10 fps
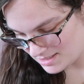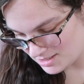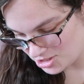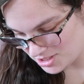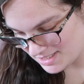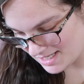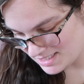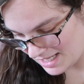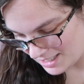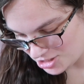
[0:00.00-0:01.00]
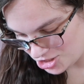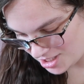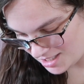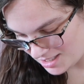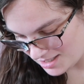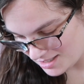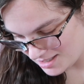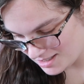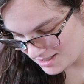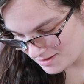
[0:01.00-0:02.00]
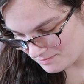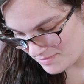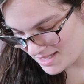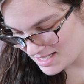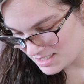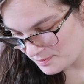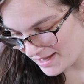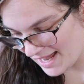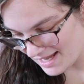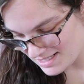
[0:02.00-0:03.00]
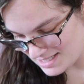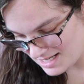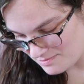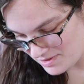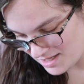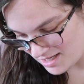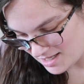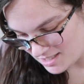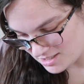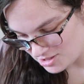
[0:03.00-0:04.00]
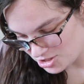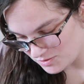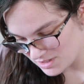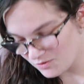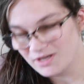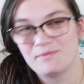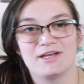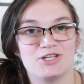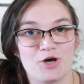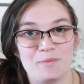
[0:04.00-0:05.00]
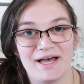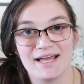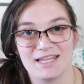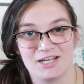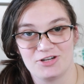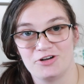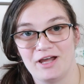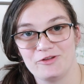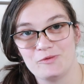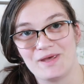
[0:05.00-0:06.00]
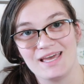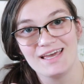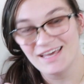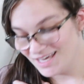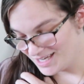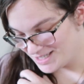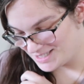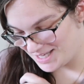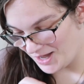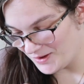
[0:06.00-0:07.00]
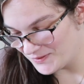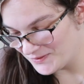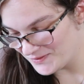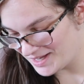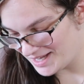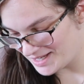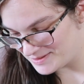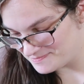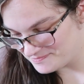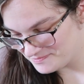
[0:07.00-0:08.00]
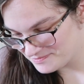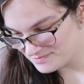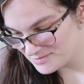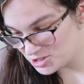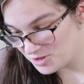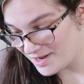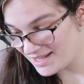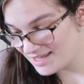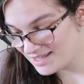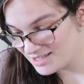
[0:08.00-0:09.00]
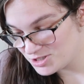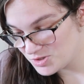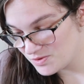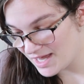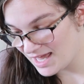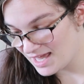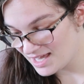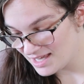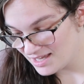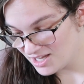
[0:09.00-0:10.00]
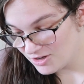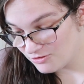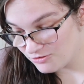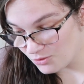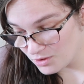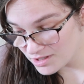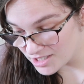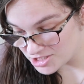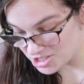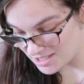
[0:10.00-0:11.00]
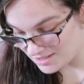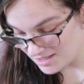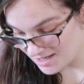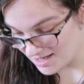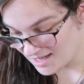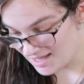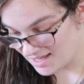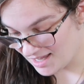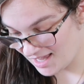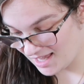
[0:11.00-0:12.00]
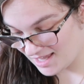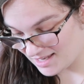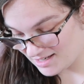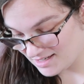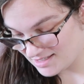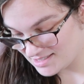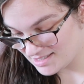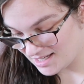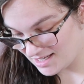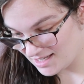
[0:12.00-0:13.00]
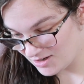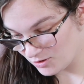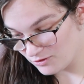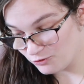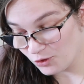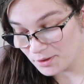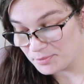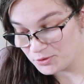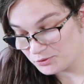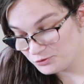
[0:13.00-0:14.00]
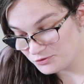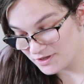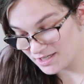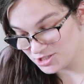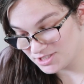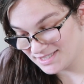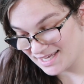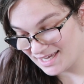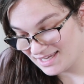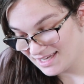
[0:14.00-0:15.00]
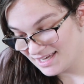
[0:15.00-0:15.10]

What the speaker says: She says that she made this by accident because she was going to make a tote bag and then it turned out too big. So she made it into a floor cushion, or a floor poof, I should say.